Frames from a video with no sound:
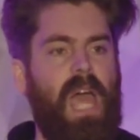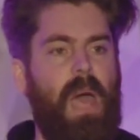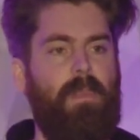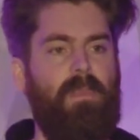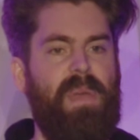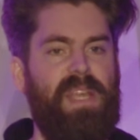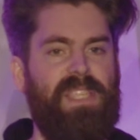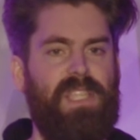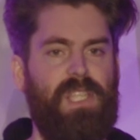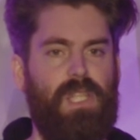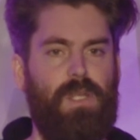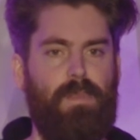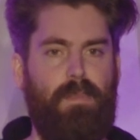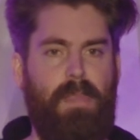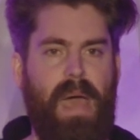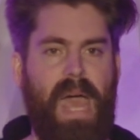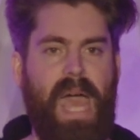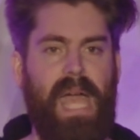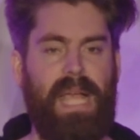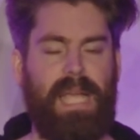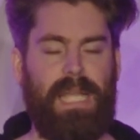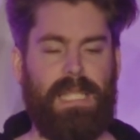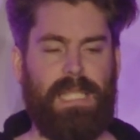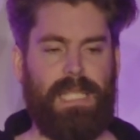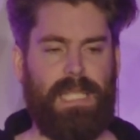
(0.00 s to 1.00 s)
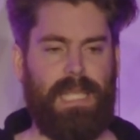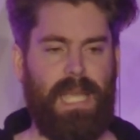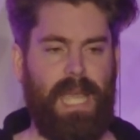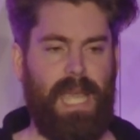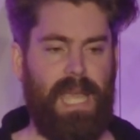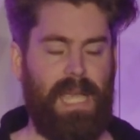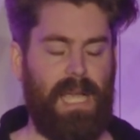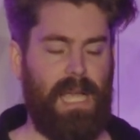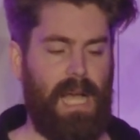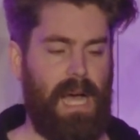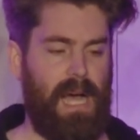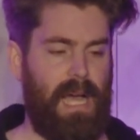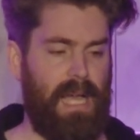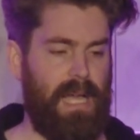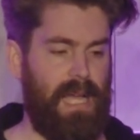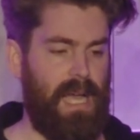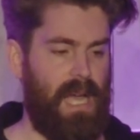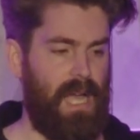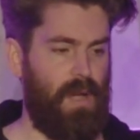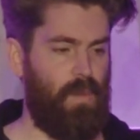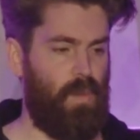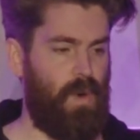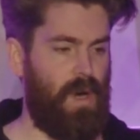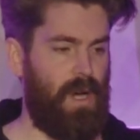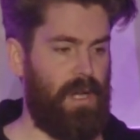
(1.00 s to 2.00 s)
a message back and saying,
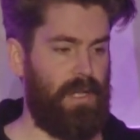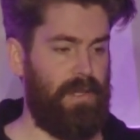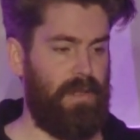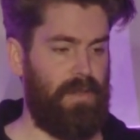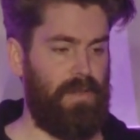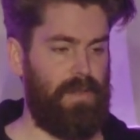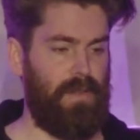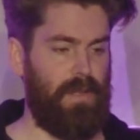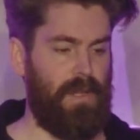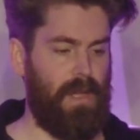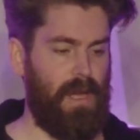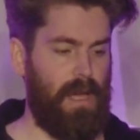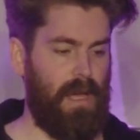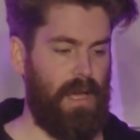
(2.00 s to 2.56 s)
I want